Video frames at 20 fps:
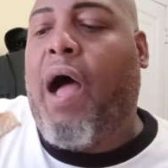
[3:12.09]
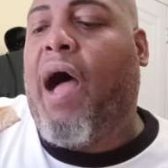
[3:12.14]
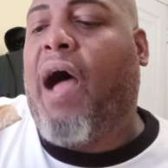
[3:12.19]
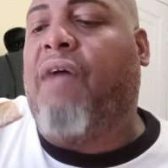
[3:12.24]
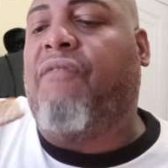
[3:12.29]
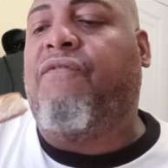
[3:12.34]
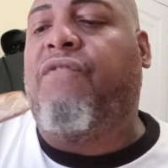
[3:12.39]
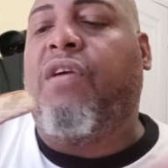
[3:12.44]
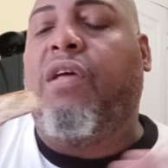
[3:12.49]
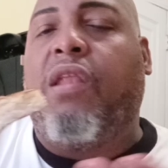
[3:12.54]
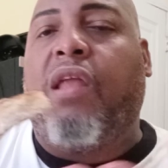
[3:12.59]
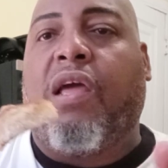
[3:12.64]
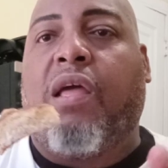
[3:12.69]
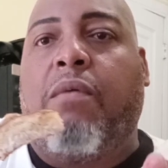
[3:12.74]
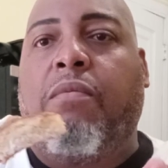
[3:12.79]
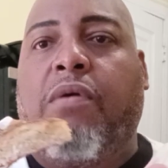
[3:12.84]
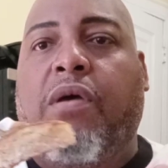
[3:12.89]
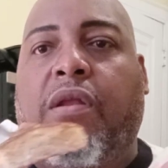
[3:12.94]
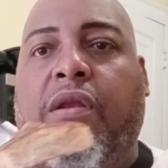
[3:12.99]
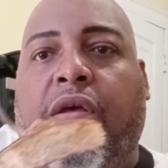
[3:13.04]
I feel like
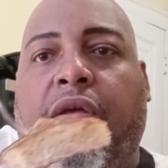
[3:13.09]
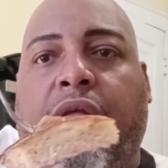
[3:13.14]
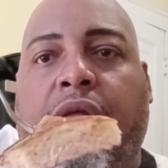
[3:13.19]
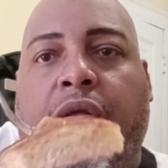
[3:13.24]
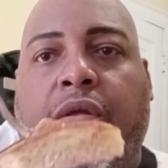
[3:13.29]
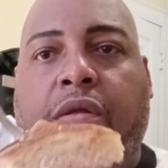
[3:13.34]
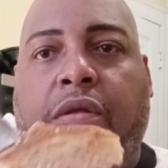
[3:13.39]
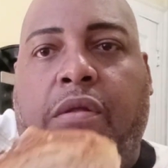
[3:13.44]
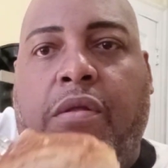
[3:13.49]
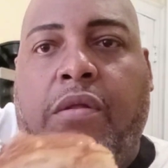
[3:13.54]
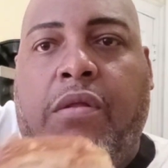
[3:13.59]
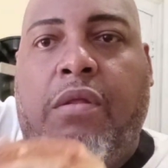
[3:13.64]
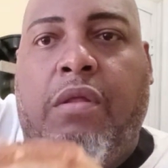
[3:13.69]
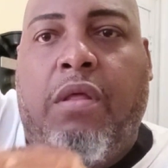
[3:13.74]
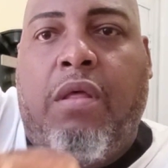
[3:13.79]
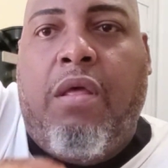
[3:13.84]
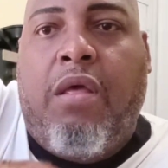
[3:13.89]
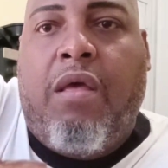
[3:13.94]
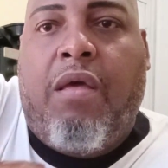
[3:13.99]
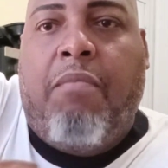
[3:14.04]
I'm gonna
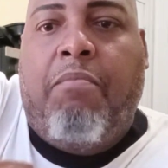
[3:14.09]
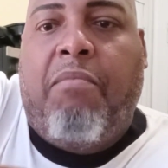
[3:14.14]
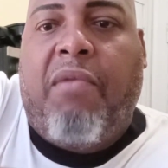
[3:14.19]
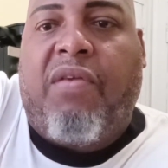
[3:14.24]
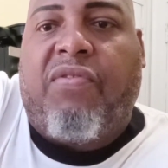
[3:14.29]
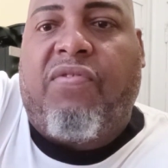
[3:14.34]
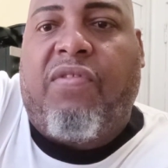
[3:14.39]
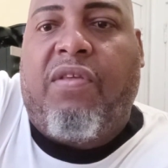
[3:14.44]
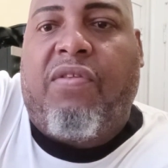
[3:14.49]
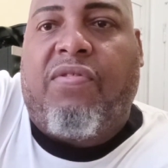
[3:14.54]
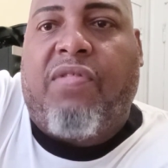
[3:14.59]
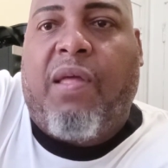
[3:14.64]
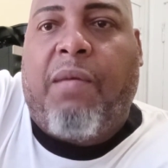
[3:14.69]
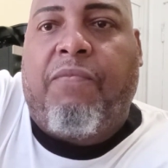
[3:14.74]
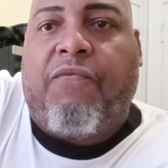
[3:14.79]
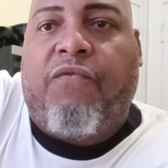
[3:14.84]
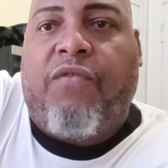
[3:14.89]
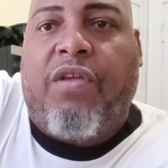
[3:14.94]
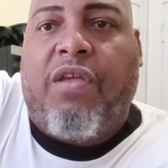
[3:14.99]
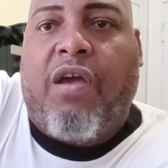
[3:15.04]
mess this
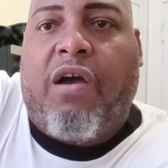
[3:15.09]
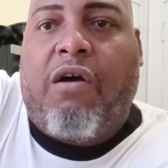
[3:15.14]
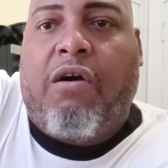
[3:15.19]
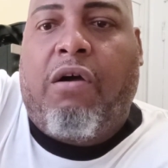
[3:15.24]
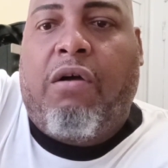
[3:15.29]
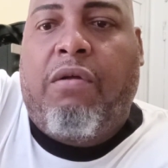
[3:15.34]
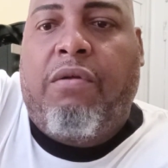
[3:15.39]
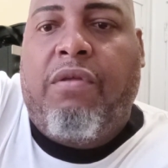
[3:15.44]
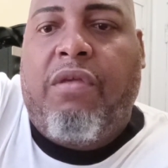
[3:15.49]
up for y'all.